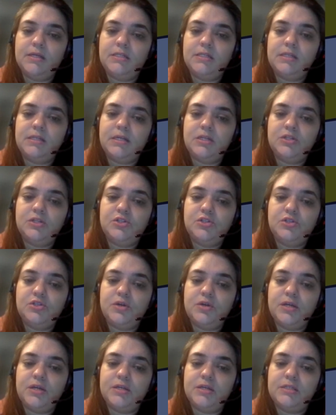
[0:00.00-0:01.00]
The stage
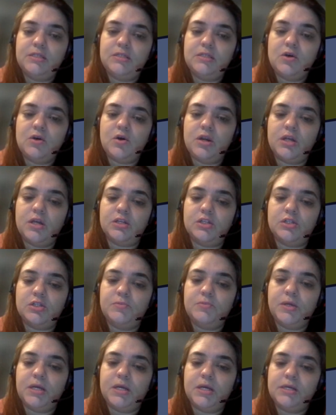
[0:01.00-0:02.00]
2 here is in
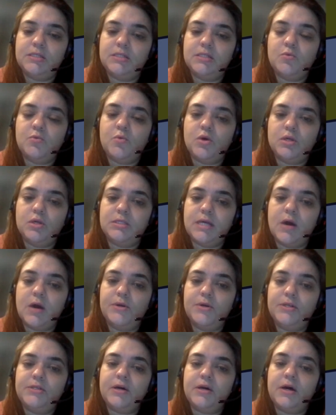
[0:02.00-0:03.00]
orange because was
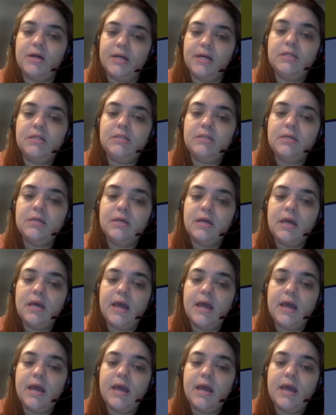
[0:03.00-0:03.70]
our target.